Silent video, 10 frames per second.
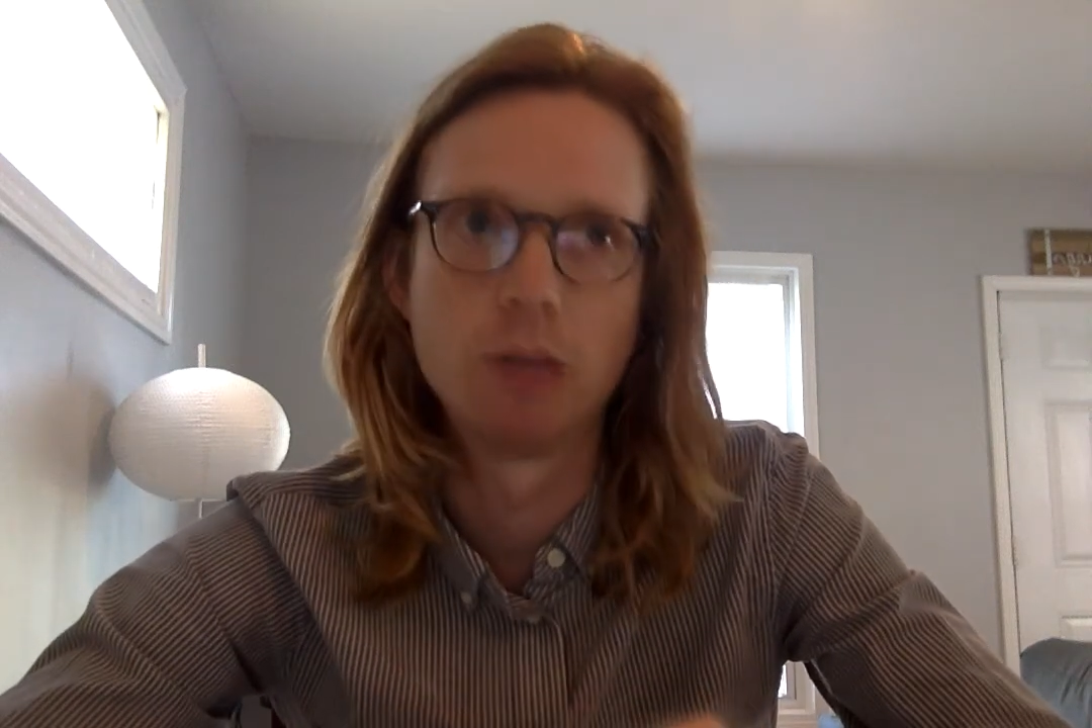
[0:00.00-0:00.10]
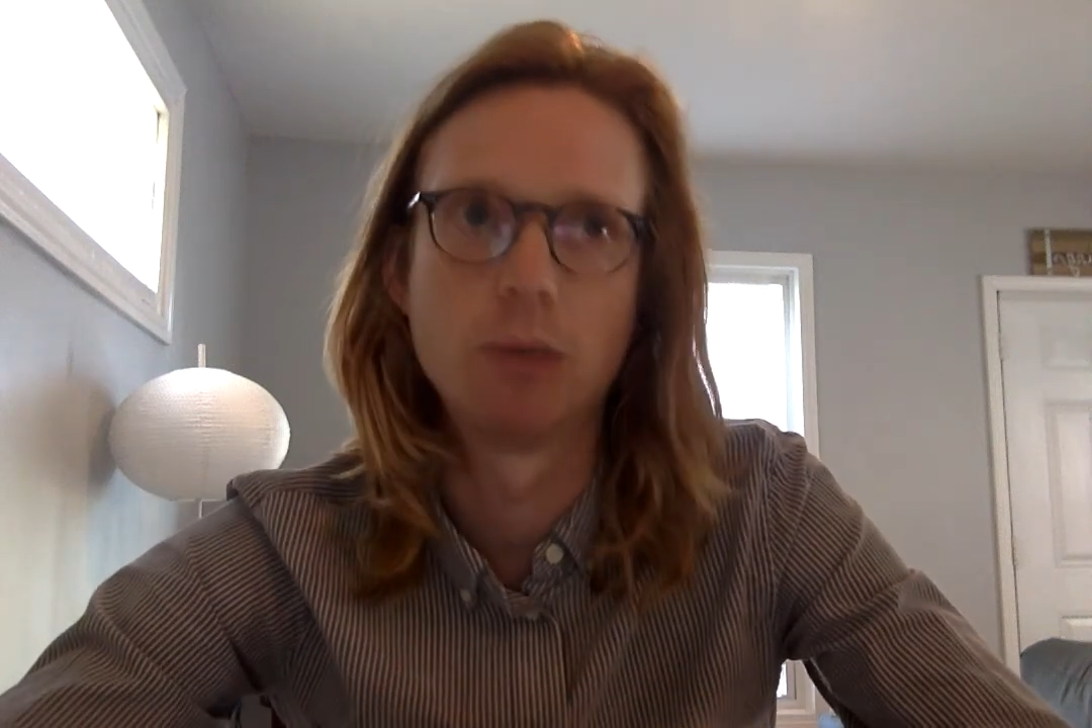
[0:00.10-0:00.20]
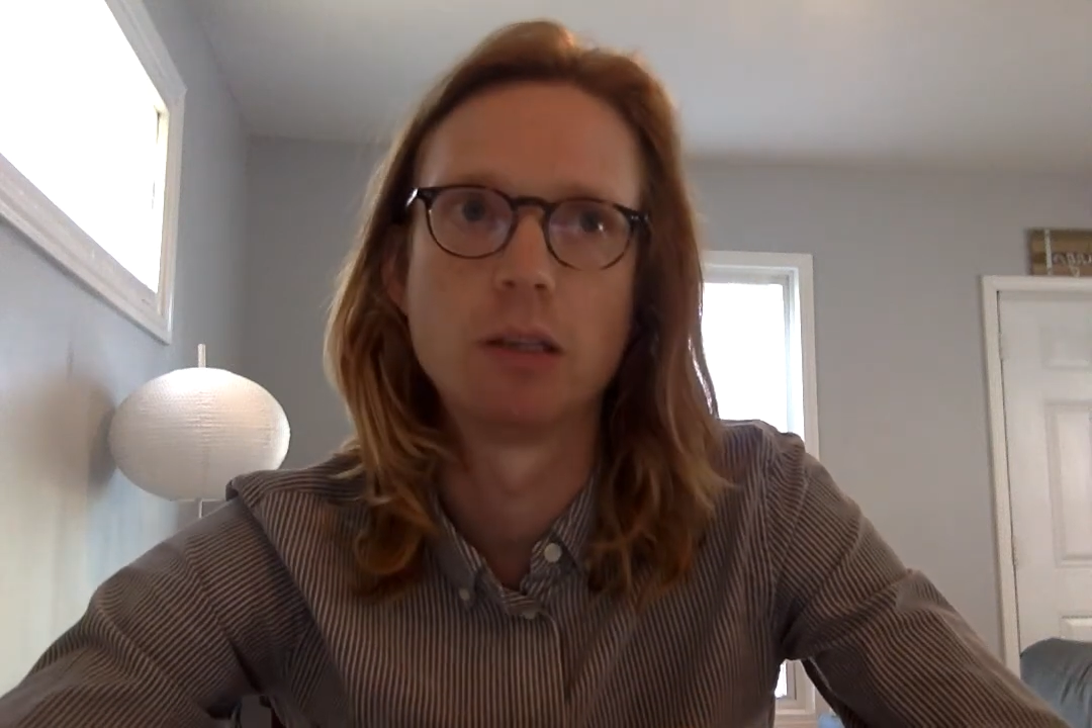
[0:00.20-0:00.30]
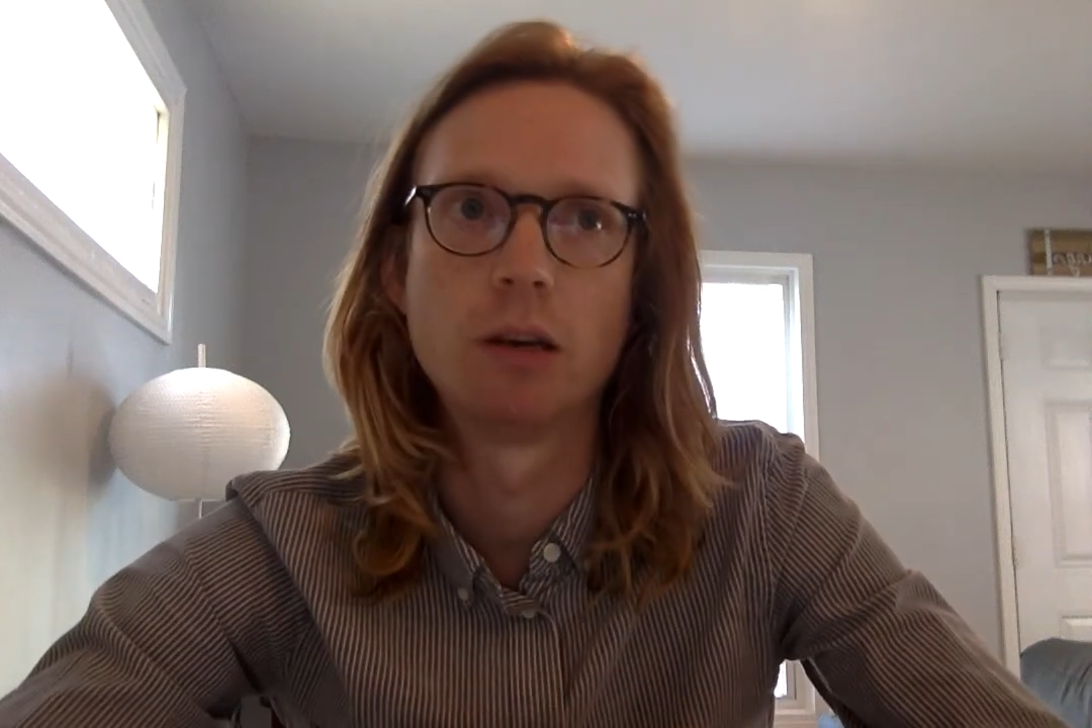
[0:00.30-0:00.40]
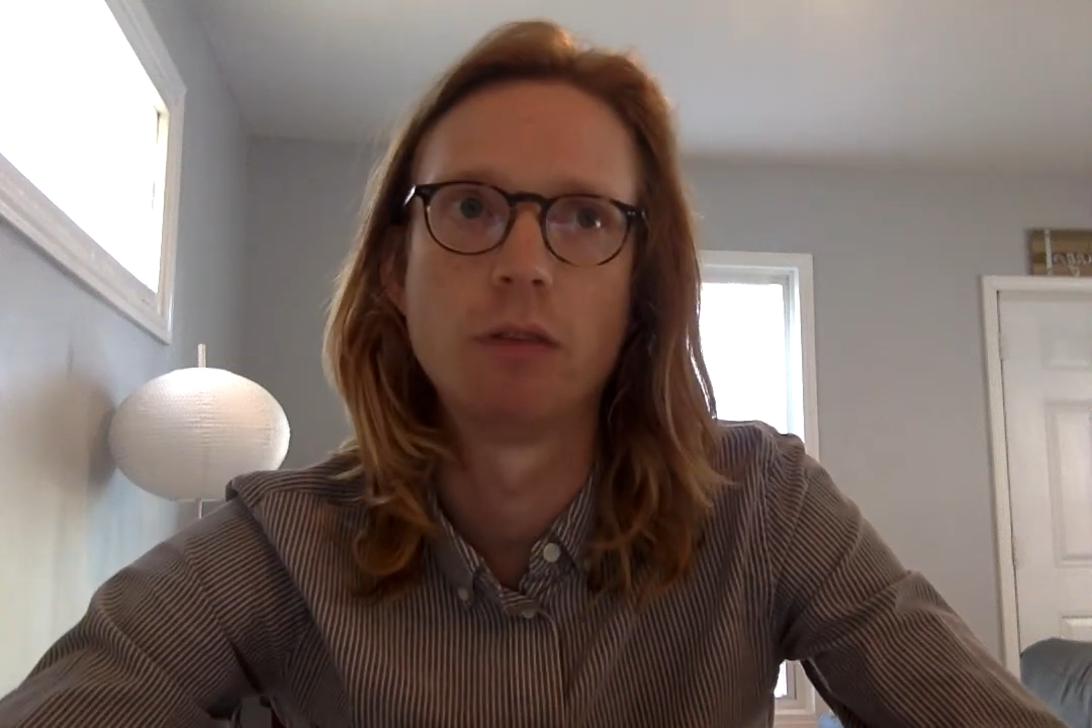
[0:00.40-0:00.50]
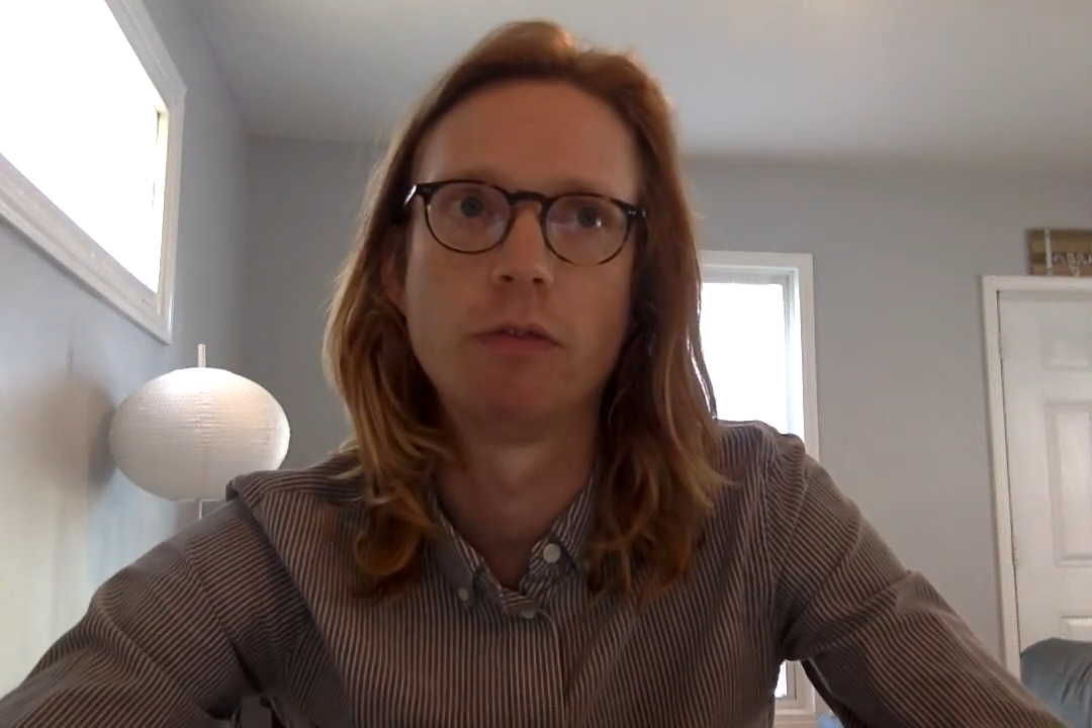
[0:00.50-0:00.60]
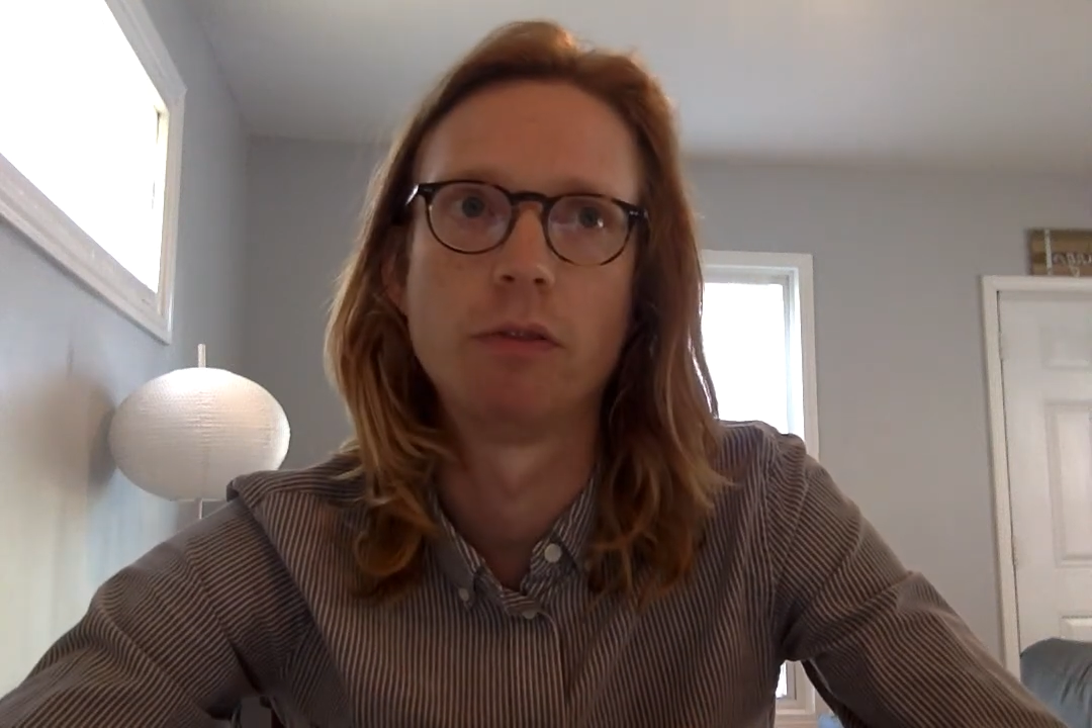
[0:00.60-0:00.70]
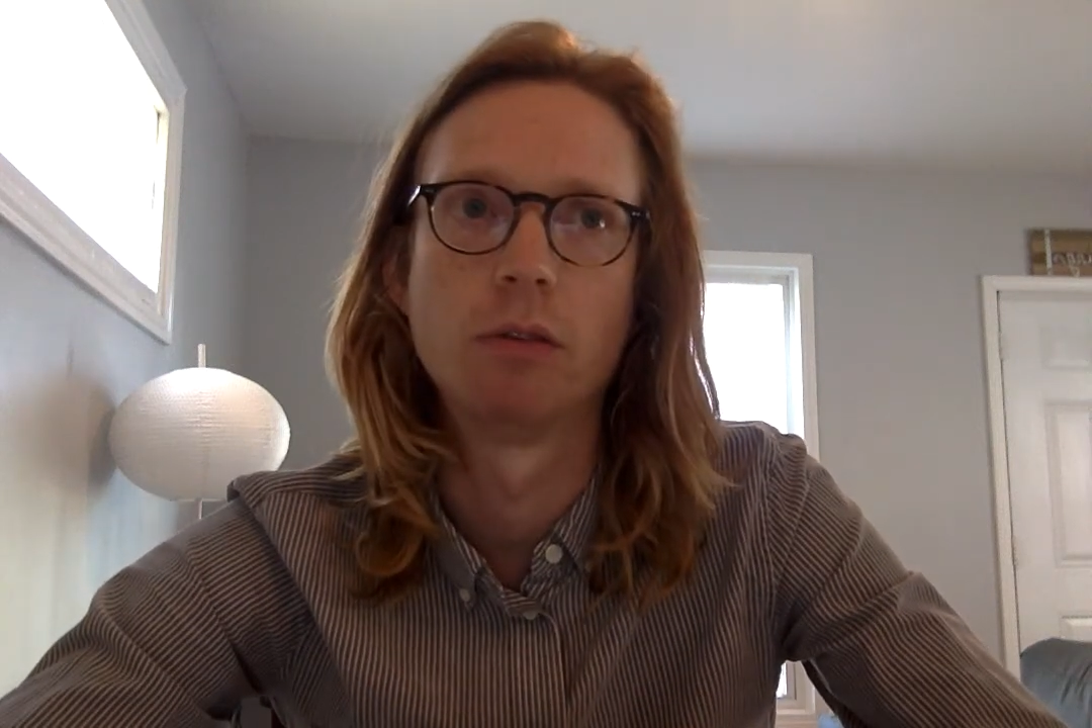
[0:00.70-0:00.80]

myself